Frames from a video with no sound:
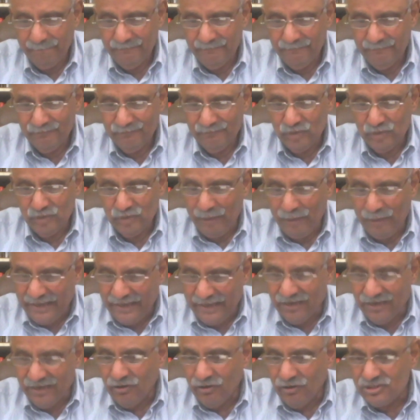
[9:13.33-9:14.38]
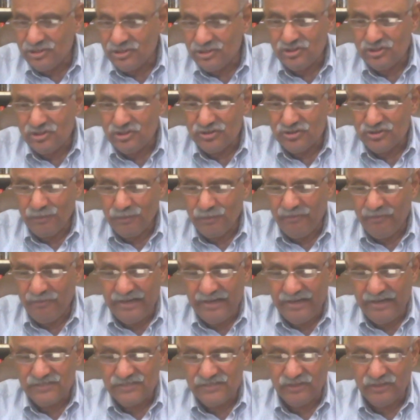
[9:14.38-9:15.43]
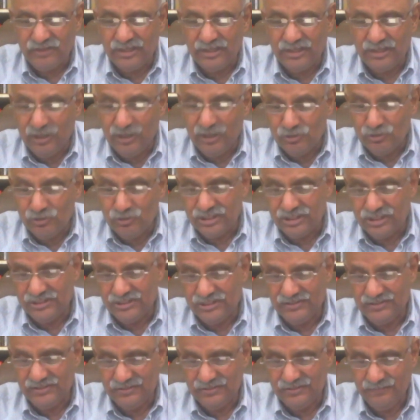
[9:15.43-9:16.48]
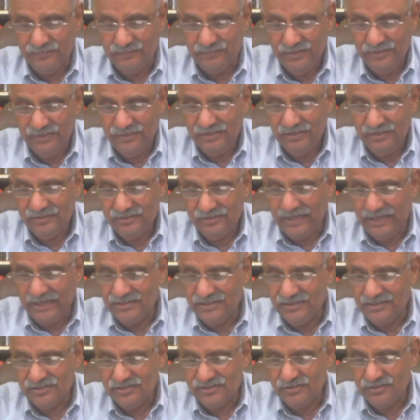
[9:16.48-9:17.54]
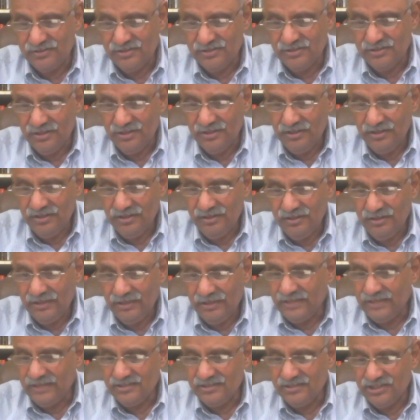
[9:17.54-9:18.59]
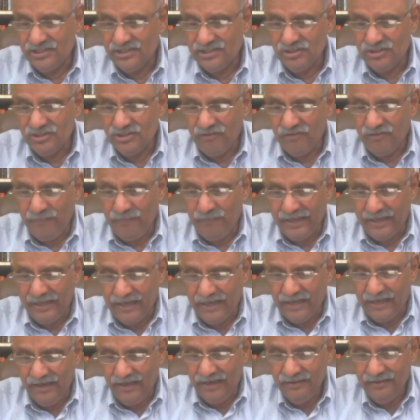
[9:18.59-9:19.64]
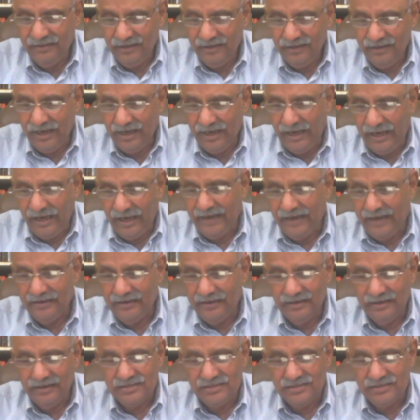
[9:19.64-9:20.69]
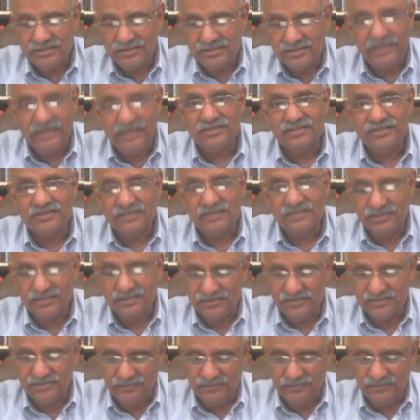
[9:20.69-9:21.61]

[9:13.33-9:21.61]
The American Constitution provides for the dual citizenship, that is the citizen of America and a state citizenship.